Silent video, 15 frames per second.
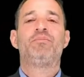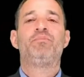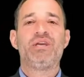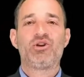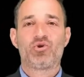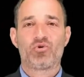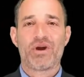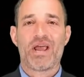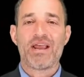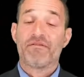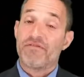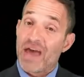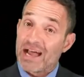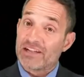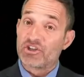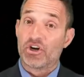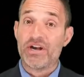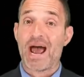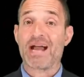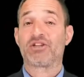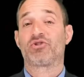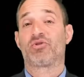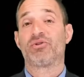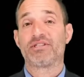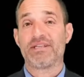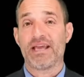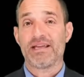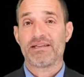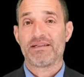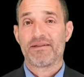to be creative. That's our natural
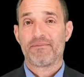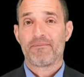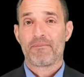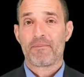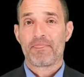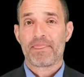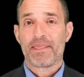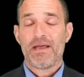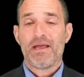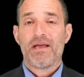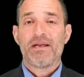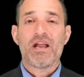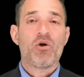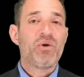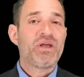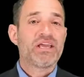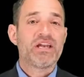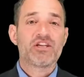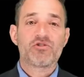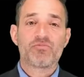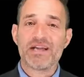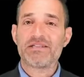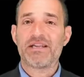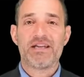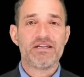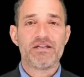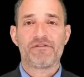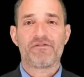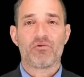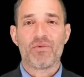state. Now, we can express
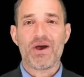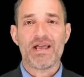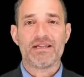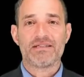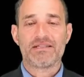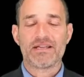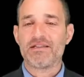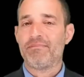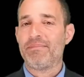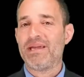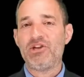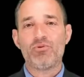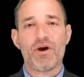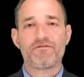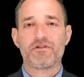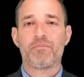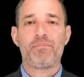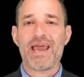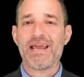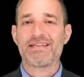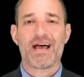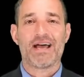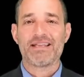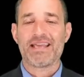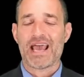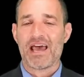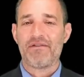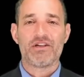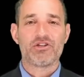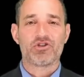it in different ways. Doesn't mean you have to paint on
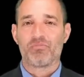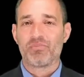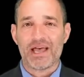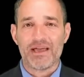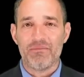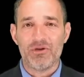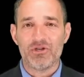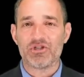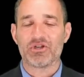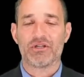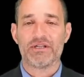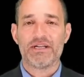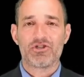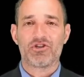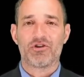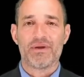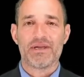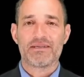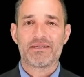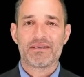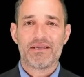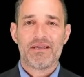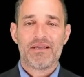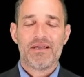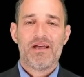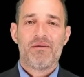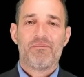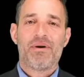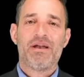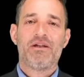canvas or play a musical instrument.
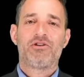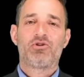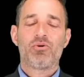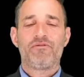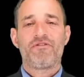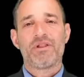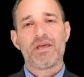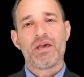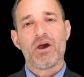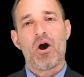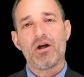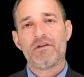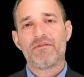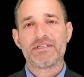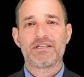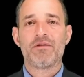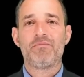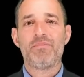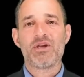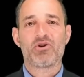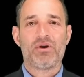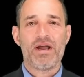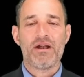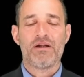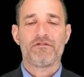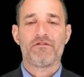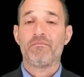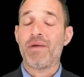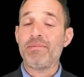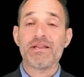But truthfully, all of us can be
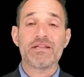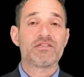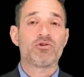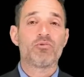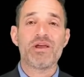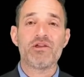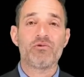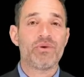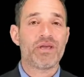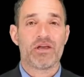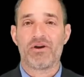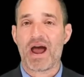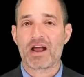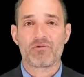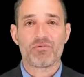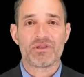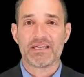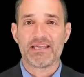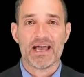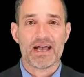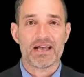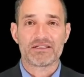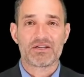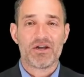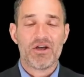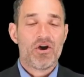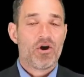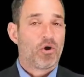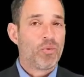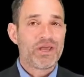creative. Maybe that's the way that we interact with a guest,
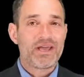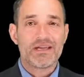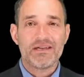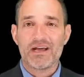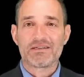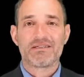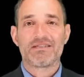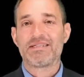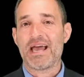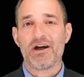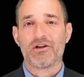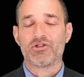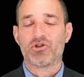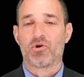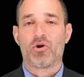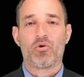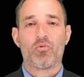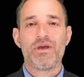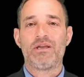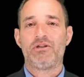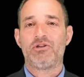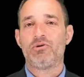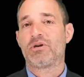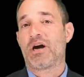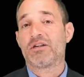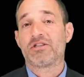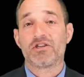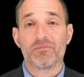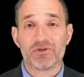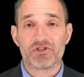or we conduct sales, or we do
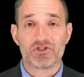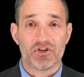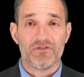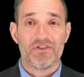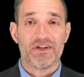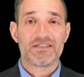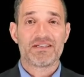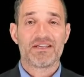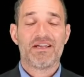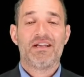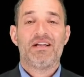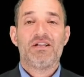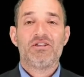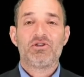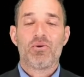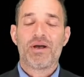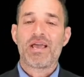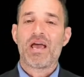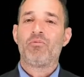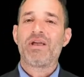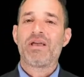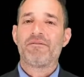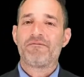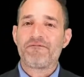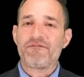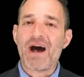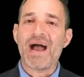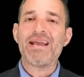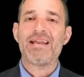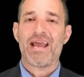customer service. So again, we can
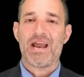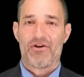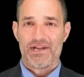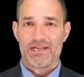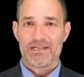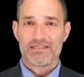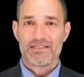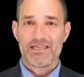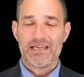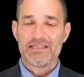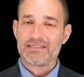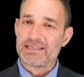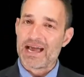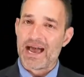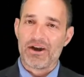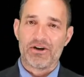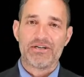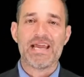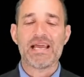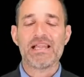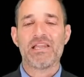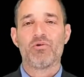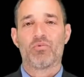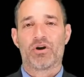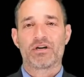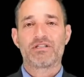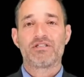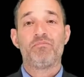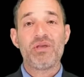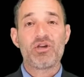find areas inside our daily
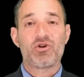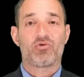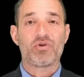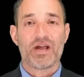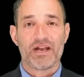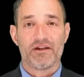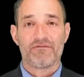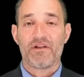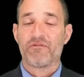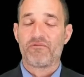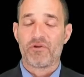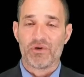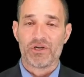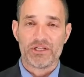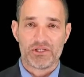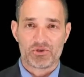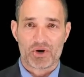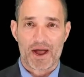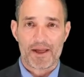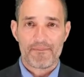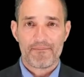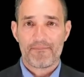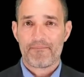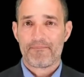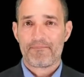work to be creative if we really try.